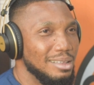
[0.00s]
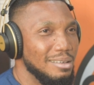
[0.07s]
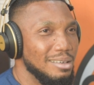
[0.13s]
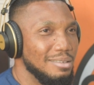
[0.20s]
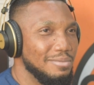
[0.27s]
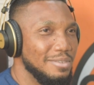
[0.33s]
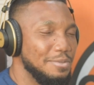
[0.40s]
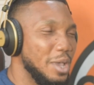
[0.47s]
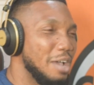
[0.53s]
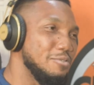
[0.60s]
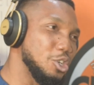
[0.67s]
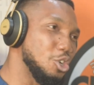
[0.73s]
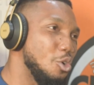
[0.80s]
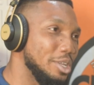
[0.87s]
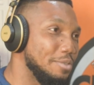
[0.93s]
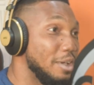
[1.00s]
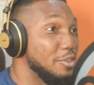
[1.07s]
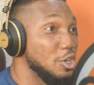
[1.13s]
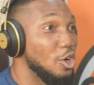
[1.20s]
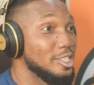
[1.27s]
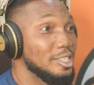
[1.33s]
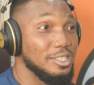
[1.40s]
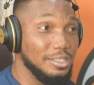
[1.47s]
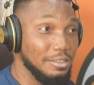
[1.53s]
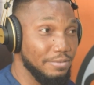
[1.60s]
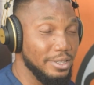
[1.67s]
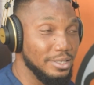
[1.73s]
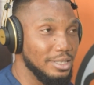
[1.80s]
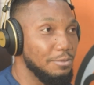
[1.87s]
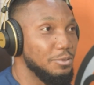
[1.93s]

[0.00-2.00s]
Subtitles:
If you have a rehearsal, is different.